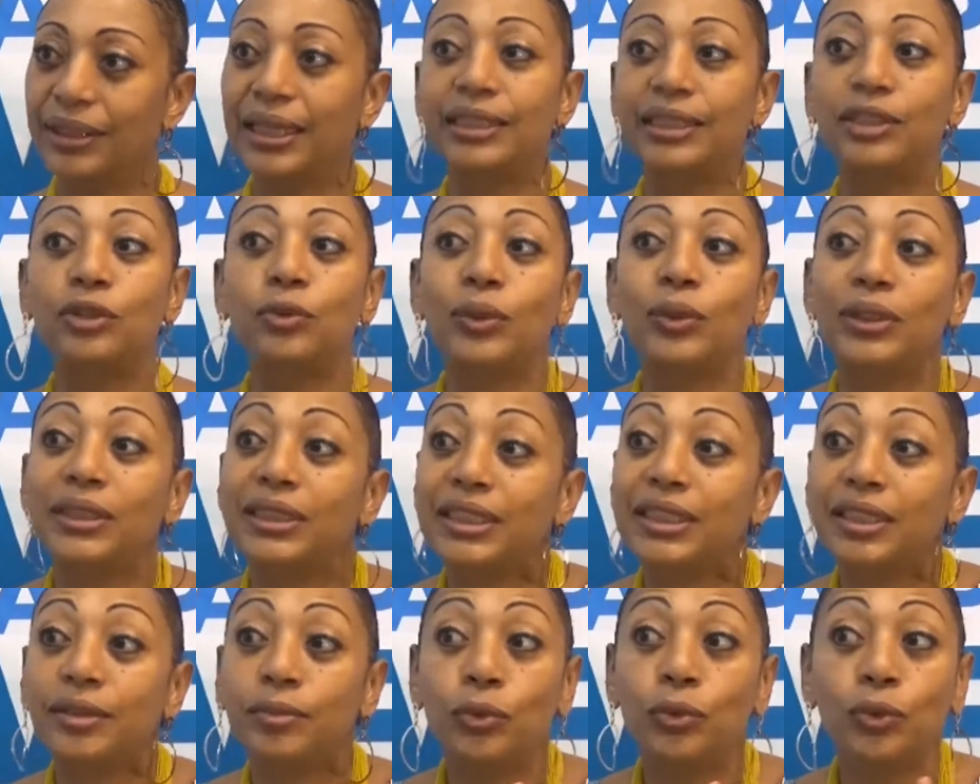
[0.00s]
That will
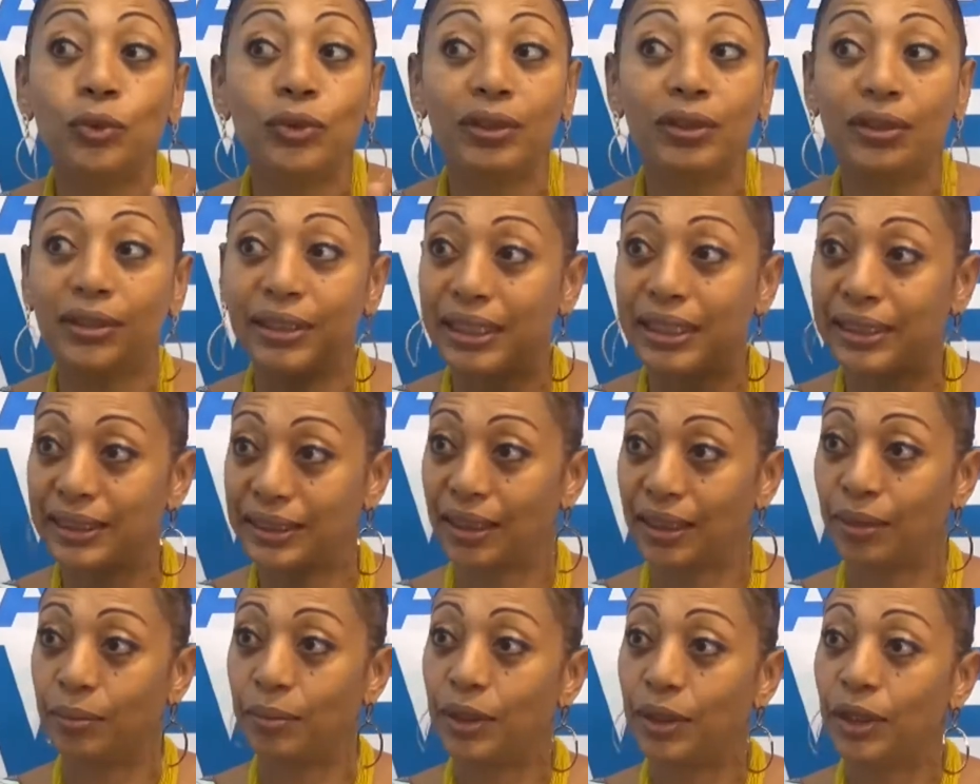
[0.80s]
smooth things
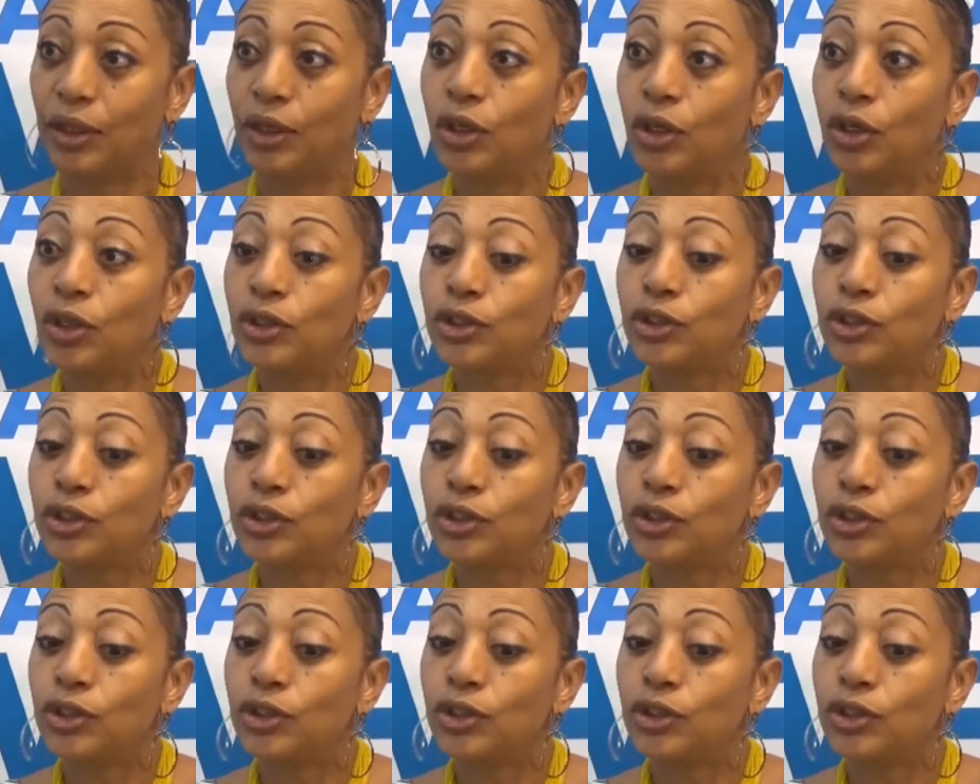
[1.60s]
up. Okay.